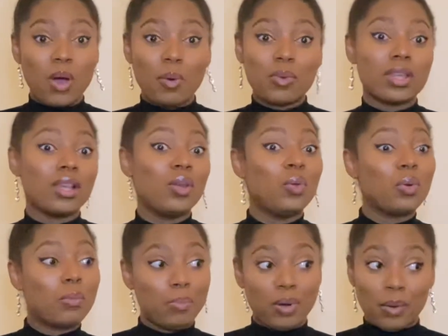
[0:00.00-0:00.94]
we didn't
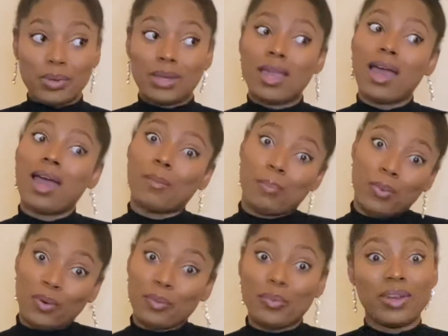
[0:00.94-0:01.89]
look poor, we didn't act poor,
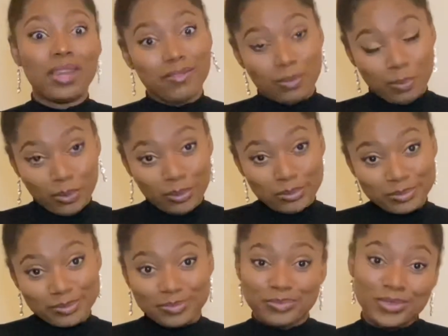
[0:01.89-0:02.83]
we were never poor.
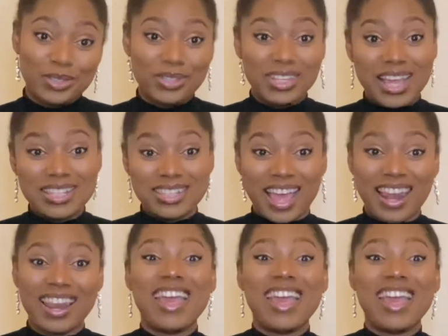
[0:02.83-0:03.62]
So that's that.